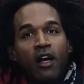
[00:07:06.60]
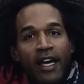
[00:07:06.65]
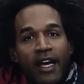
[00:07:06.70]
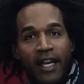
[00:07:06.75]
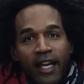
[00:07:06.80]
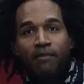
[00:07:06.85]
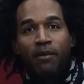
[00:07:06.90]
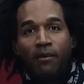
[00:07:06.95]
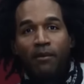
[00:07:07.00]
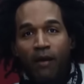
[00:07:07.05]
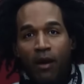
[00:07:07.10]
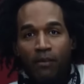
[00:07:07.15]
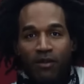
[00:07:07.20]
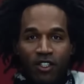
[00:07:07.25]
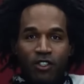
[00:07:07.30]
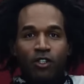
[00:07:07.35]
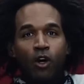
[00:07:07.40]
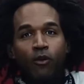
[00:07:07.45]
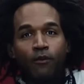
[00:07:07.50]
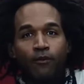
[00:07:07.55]
Although we
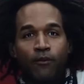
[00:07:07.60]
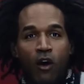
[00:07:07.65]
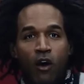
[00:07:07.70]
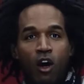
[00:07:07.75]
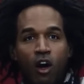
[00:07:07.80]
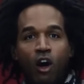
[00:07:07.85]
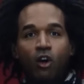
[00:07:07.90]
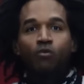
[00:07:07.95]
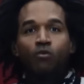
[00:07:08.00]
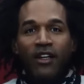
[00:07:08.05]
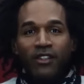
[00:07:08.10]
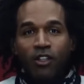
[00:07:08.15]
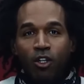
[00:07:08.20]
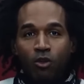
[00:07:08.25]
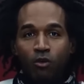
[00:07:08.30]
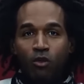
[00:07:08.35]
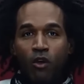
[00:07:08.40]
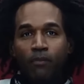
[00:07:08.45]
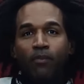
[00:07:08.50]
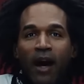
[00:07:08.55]
don't have all the
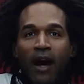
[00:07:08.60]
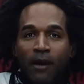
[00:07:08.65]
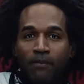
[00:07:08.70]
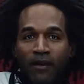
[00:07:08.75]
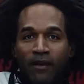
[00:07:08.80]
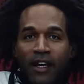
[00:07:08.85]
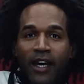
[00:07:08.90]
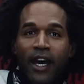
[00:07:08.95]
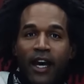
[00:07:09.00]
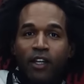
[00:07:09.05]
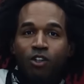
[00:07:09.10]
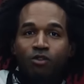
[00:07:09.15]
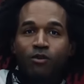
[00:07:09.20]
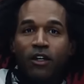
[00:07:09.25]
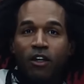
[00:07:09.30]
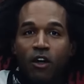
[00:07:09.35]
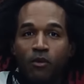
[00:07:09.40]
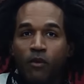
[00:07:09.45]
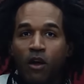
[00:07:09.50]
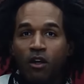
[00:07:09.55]
specifics yet, it's
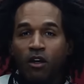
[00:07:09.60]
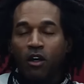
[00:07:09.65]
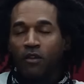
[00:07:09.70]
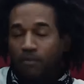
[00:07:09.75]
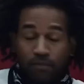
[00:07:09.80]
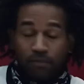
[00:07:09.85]
clear that